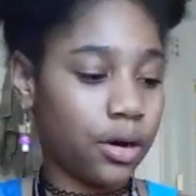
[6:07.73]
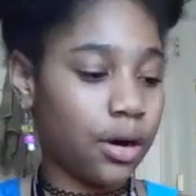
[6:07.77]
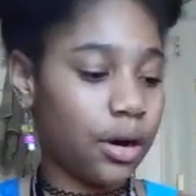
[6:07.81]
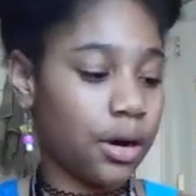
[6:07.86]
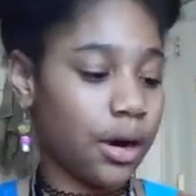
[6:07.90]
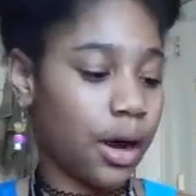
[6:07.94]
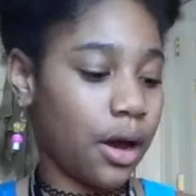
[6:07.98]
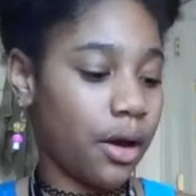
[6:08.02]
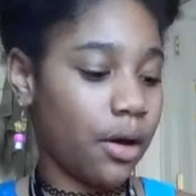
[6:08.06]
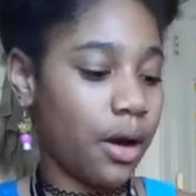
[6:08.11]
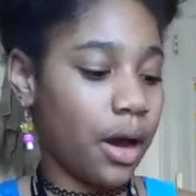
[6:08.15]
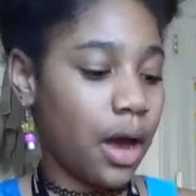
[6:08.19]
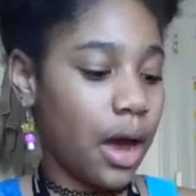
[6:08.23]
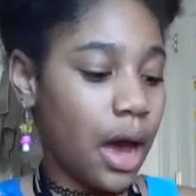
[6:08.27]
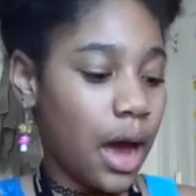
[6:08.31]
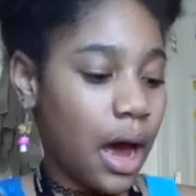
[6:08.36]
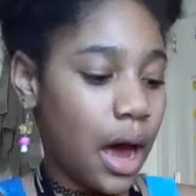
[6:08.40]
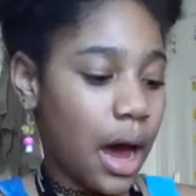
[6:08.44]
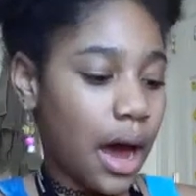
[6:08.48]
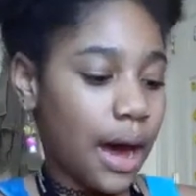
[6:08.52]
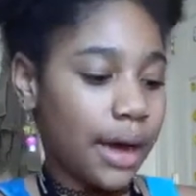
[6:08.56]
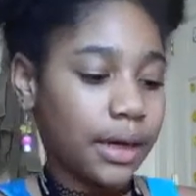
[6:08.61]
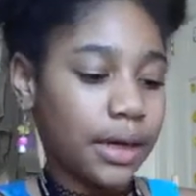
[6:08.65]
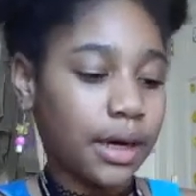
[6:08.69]
Now,
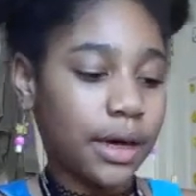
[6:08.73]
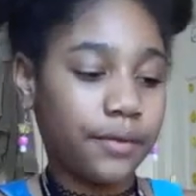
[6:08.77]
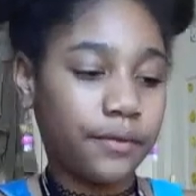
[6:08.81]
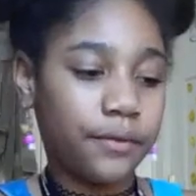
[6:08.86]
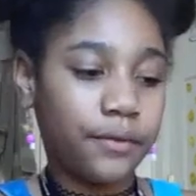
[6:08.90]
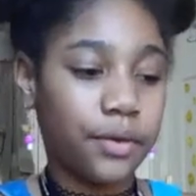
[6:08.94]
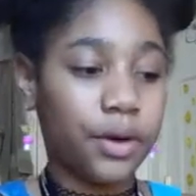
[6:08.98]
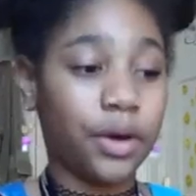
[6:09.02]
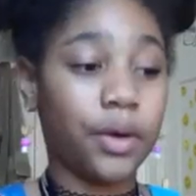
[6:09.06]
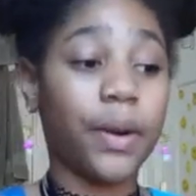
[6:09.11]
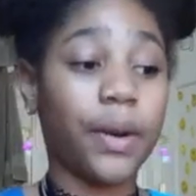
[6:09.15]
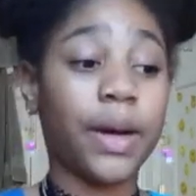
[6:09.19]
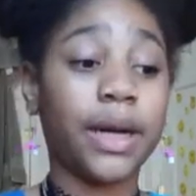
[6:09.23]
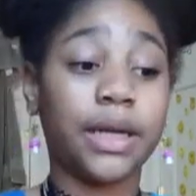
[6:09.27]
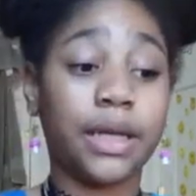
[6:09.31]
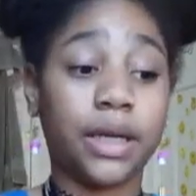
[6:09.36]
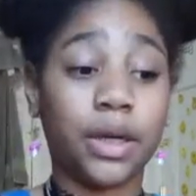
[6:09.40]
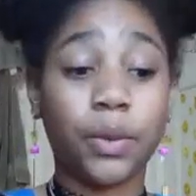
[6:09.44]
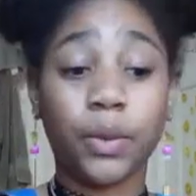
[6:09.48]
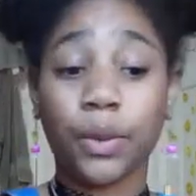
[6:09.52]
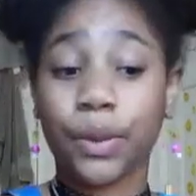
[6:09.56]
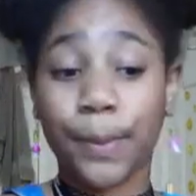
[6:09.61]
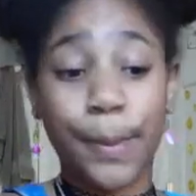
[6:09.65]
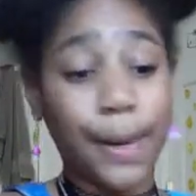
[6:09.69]
I have no idea
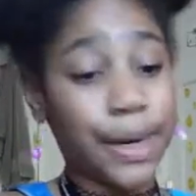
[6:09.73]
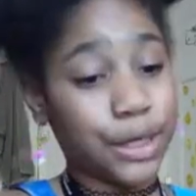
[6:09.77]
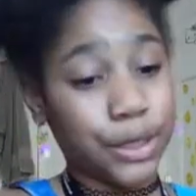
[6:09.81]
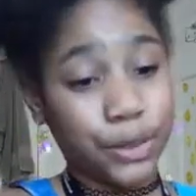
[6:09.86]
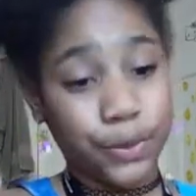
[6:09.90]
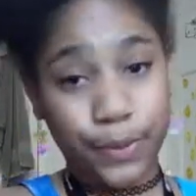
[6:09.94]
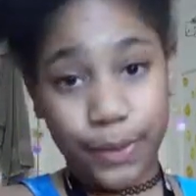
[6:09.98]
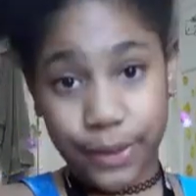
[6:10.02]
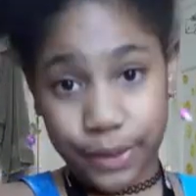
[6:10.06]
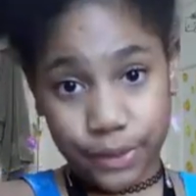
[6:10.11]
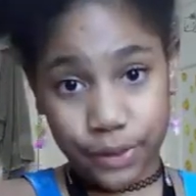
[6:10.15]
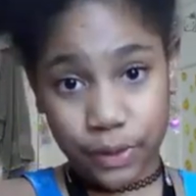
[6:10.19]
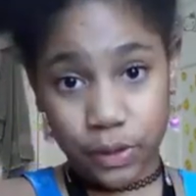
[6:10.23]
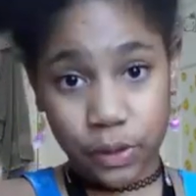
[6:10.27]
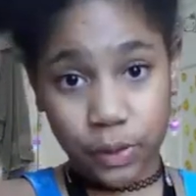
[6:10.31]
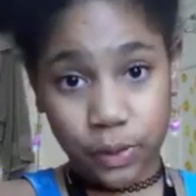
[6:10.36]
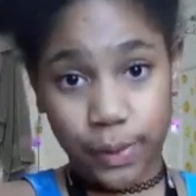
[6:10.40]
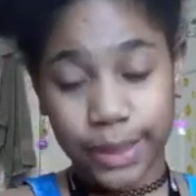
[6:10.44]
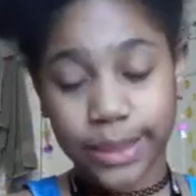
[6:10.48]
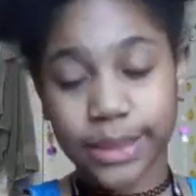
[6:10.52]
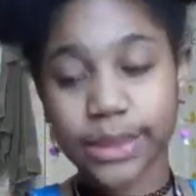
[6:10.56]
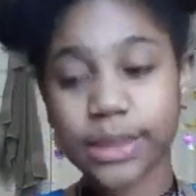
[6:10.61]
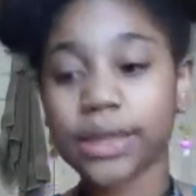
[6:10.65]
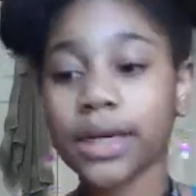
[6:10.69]
where my tweezers
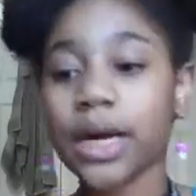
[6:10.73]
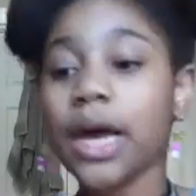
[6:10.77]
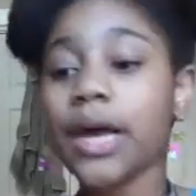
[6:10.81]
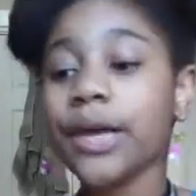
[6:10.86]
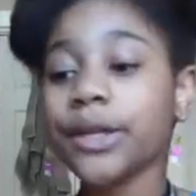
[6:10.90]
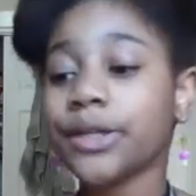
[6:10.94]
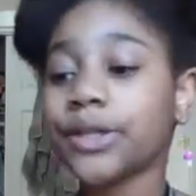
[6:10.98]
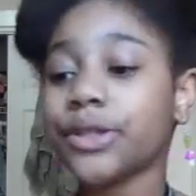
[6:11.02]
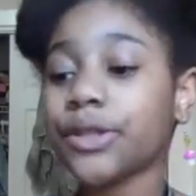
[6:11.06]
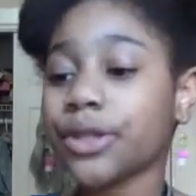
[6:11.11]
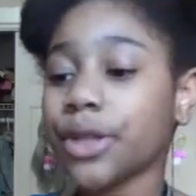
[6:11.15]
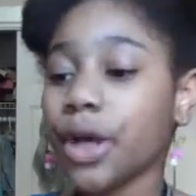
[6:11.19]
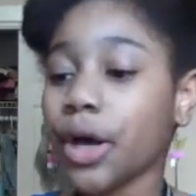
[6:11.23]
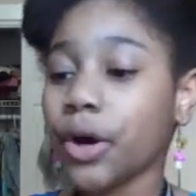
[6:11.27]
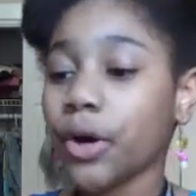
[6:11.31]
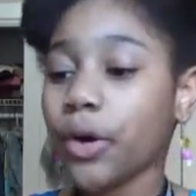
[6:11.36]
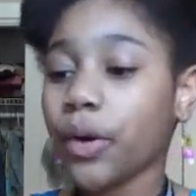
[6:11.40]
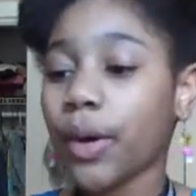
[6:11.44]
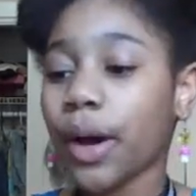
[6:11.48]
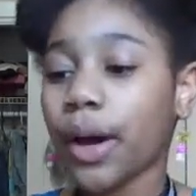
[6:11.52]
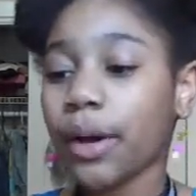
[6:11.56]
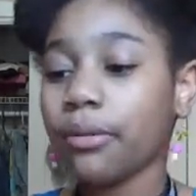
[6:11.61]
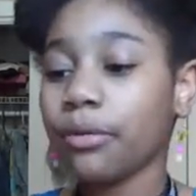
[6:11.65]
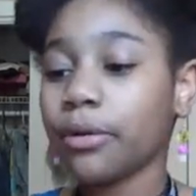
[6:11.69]
went, so
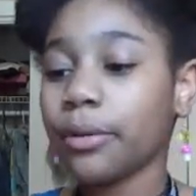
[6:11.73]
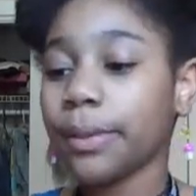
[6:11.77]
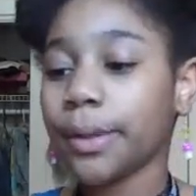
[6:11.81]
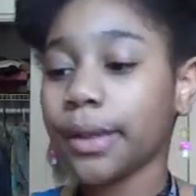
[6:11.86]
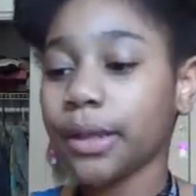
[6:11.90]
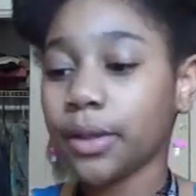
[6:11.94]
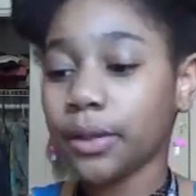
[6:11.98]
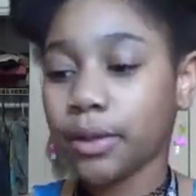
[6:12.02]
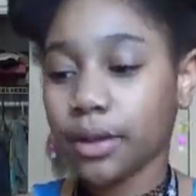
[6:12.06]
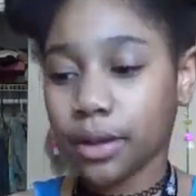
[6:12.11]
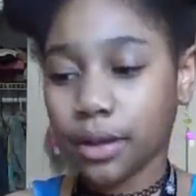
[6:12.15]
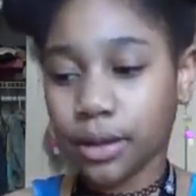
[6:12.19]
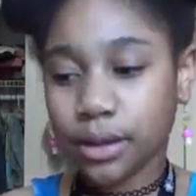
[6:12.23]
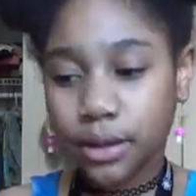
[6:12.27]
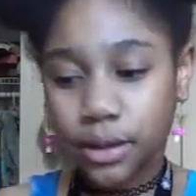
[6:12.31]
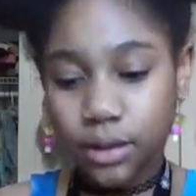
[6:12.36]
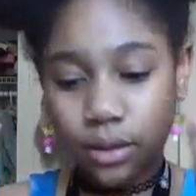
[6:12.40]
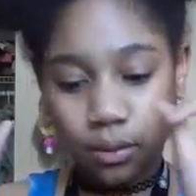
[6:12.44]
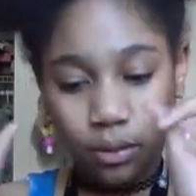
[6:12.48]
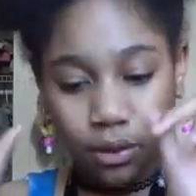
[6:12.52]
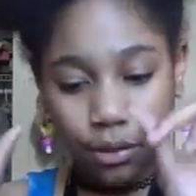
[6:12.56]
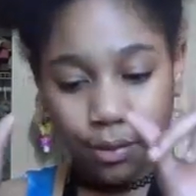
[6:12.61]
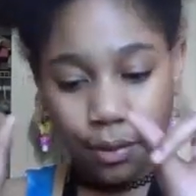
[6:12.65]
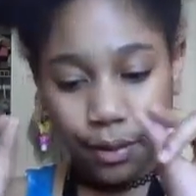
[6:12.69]
I will be doing this
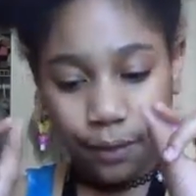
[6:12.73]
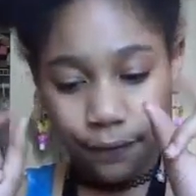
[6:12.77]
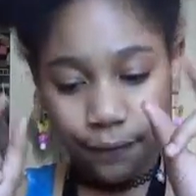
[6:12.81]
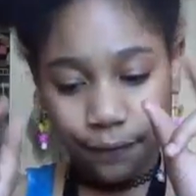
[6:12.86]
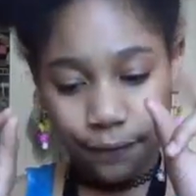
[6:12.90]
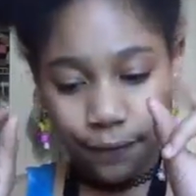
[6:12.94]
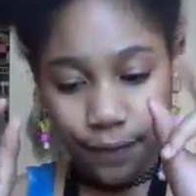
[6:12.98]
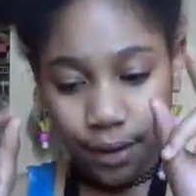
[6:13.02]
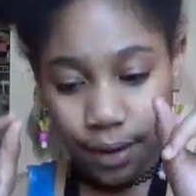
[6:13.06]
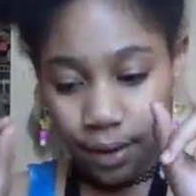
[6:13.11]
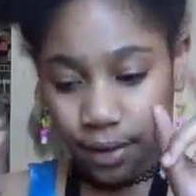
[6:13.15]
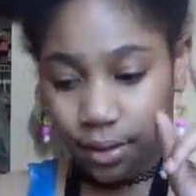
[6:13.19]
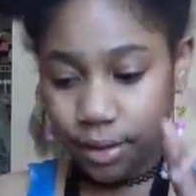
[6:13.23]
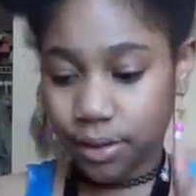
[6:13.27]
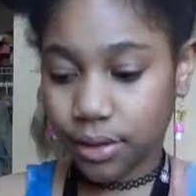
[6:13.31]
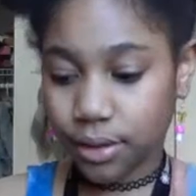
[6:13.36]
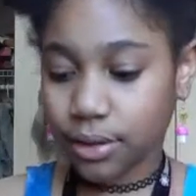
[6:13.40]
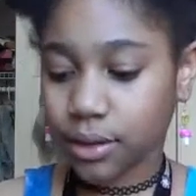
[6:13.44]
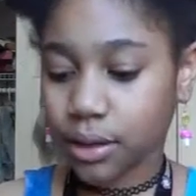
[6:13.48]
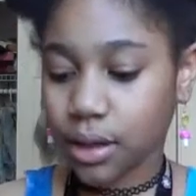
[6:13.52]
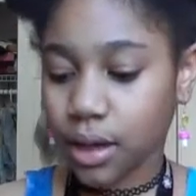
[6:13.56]
with my fingers.